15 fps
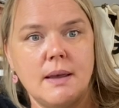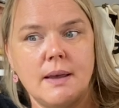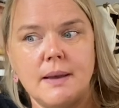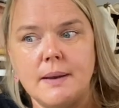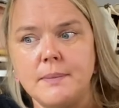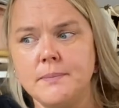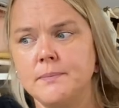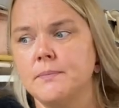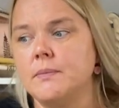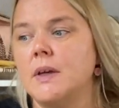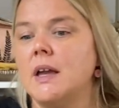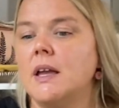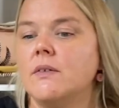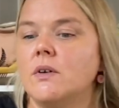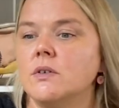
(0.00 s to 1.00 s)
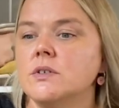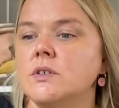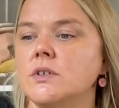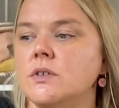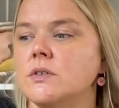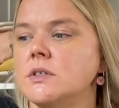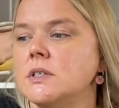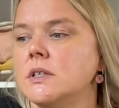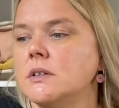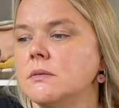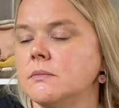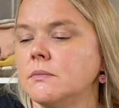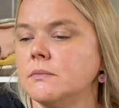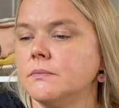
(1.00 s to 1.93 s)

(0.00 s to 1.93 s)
I have also used it